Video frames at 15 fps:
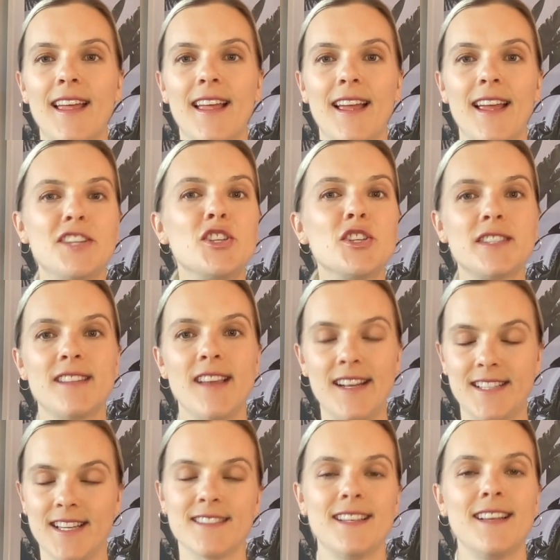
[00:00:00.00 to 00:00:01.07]
It
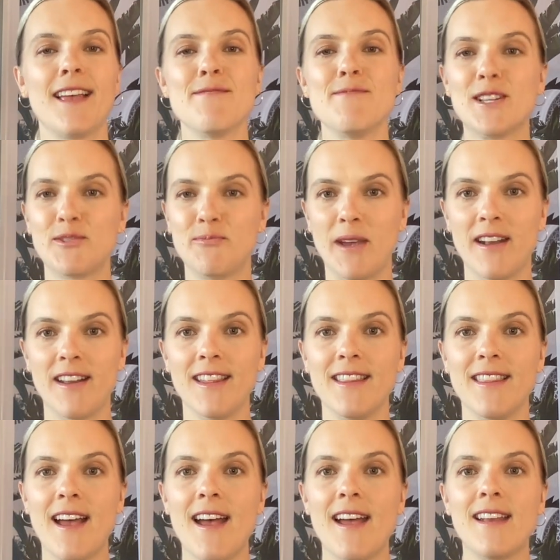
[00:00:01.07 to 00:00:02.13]
doesn't get much better
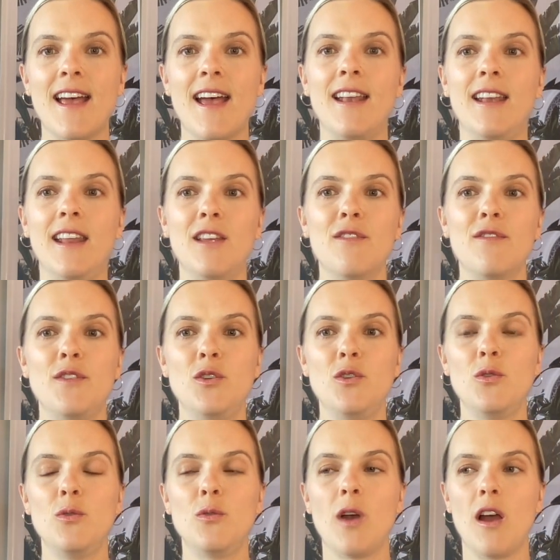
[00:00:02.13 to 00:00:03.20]
than that. And if
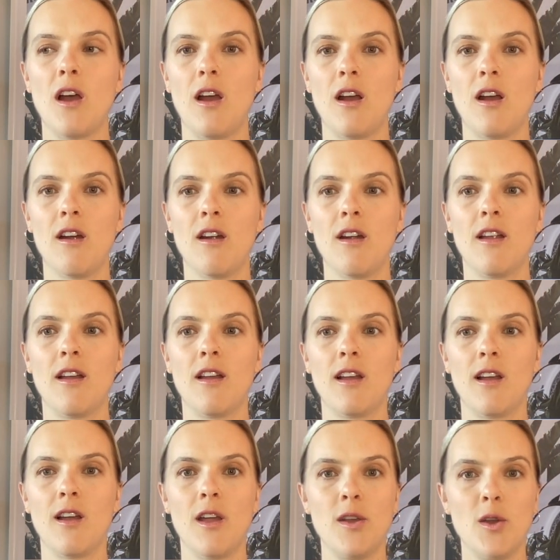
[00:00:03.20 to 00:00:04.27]
you are
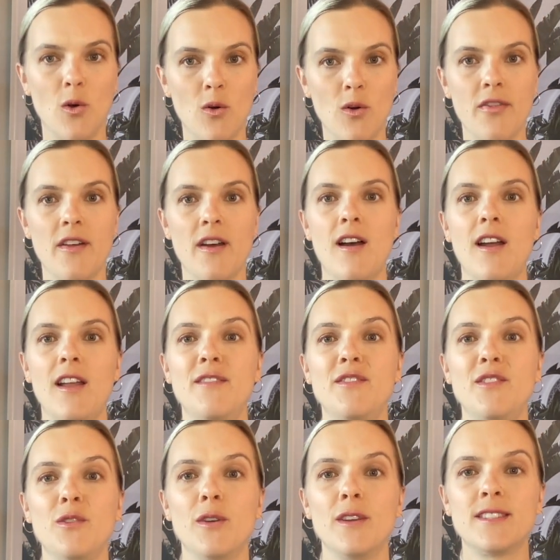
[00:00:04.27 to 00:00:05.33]
an author, if
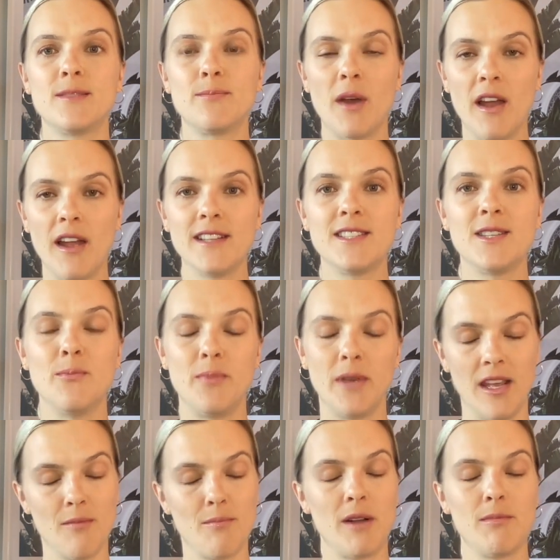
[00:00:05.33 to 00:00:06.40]
you aspire to
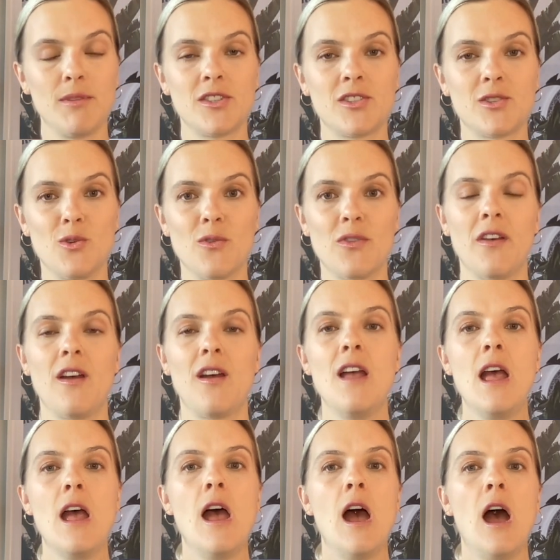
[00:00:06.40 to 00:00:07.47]
be a published author,
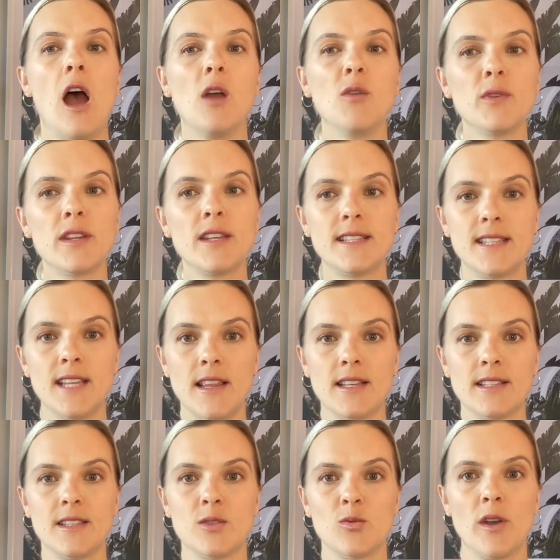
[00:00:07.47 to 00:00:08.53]
I really see
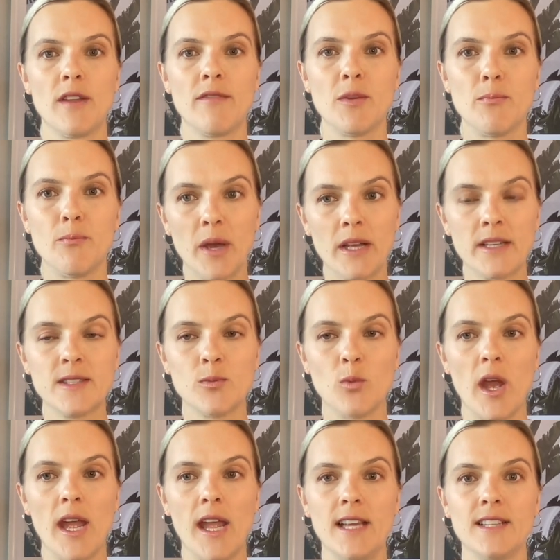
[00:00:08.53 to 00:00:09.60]
this as one of the best
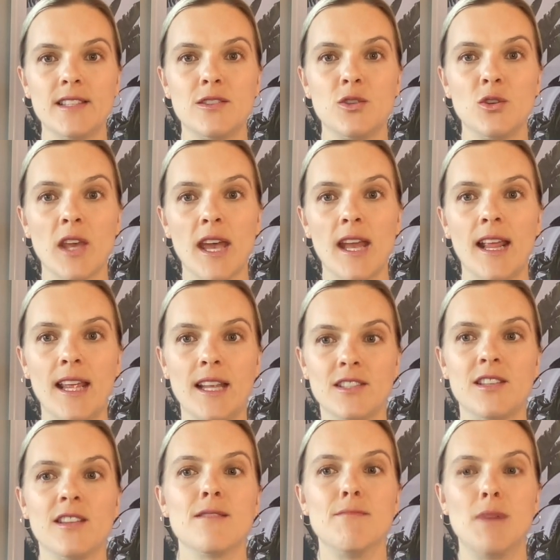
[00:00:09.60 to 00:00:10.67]
ways to get
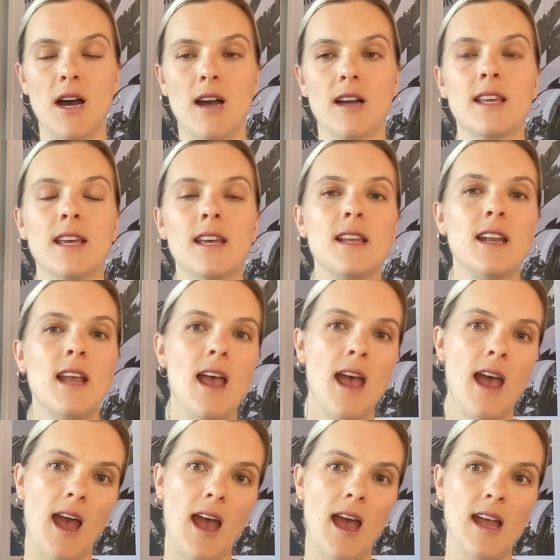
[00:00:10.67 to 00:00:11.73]
into the market
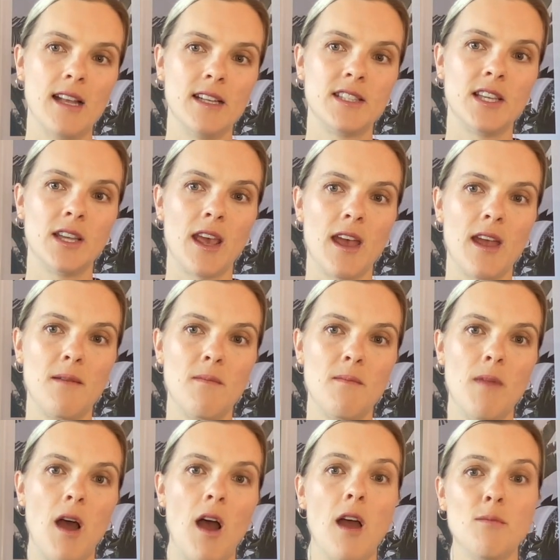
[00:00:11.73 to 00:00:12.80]
and to get
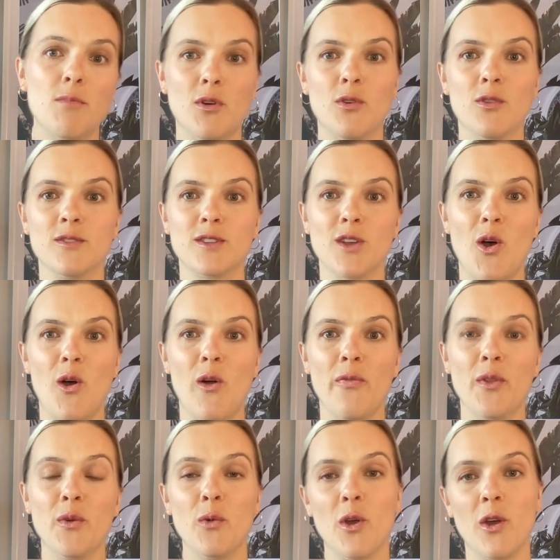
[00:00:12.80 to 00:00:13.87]
eyeballs on
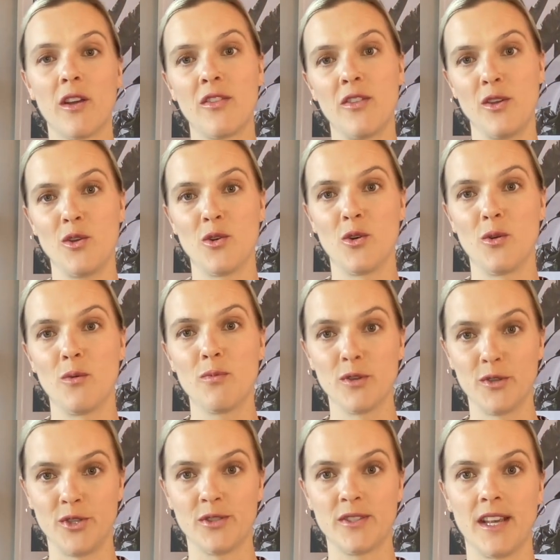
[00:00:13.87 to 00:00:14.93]
the work that you're
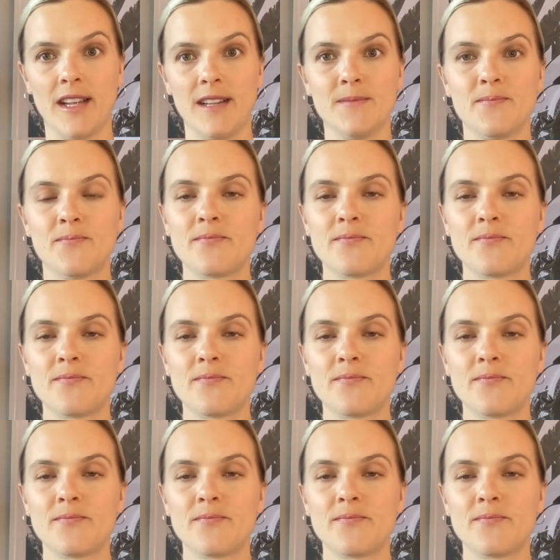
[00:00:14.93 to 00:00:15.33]
producing.